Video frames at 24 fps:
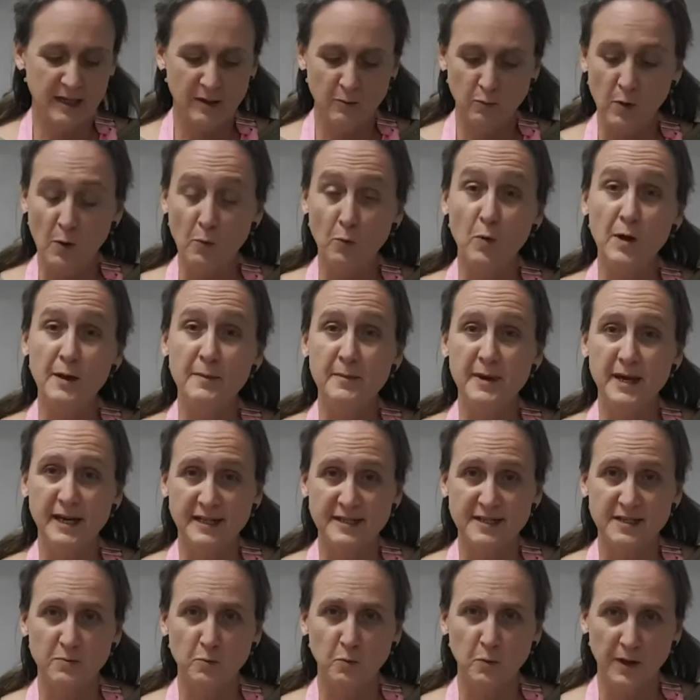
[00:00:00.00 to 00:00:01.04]
when we
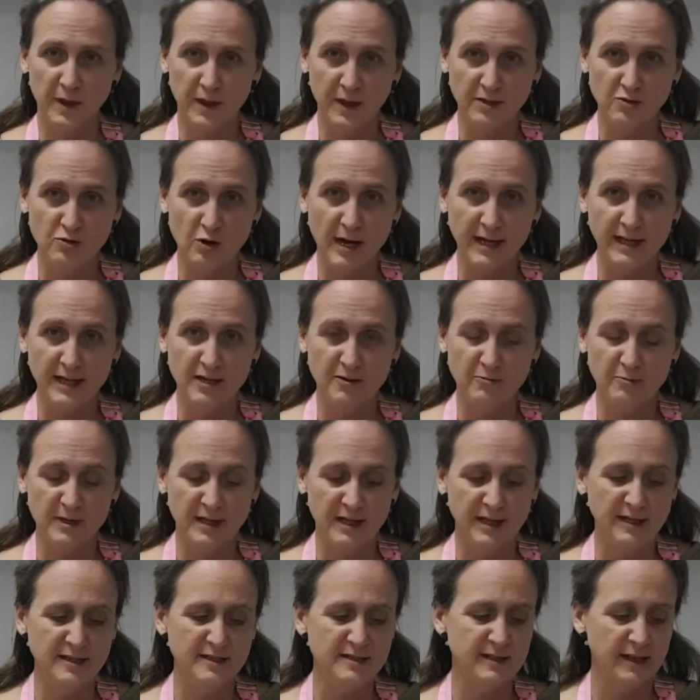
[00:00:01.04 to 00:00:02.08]
mix with the dry
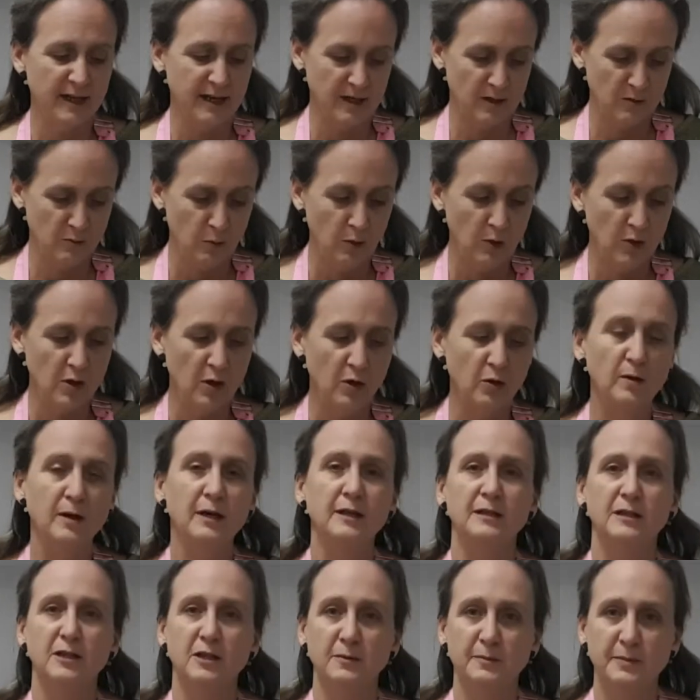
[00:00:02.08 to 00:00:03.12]
ingredients that it will go a
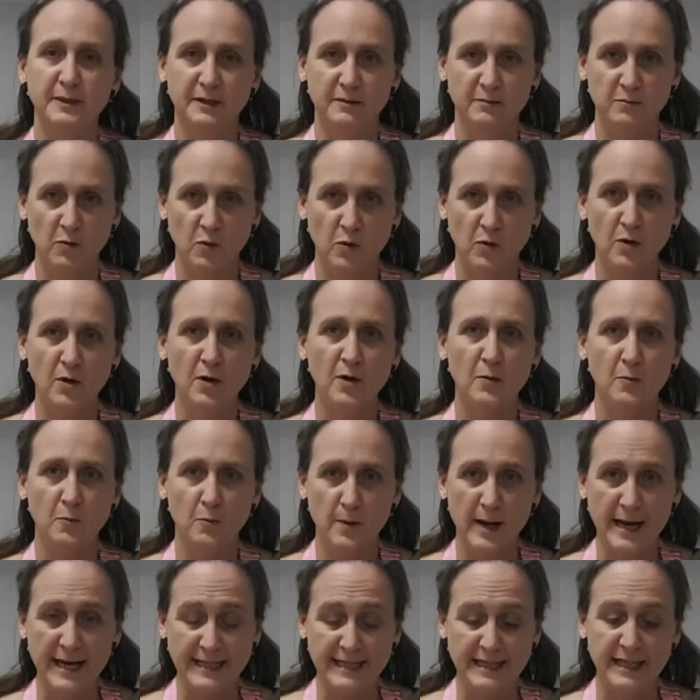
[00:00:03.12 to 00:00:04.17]
little bit more
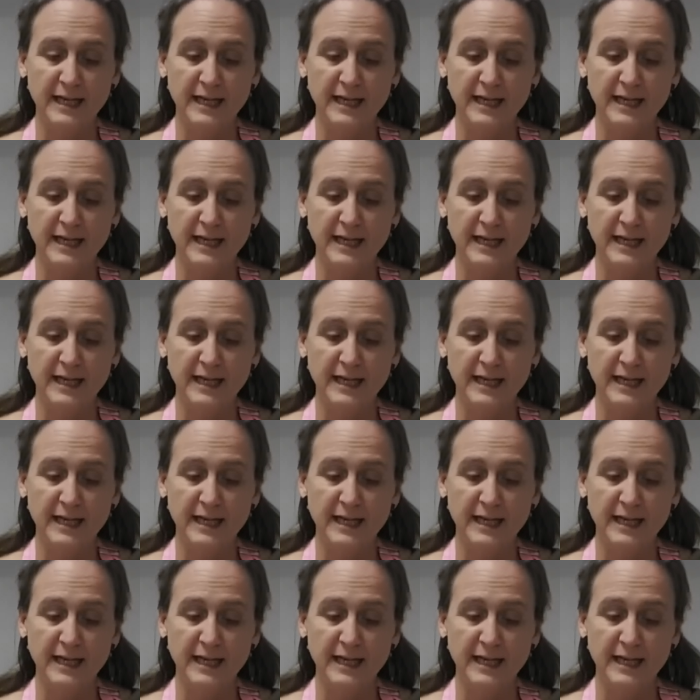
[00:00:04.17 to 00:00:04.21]
red.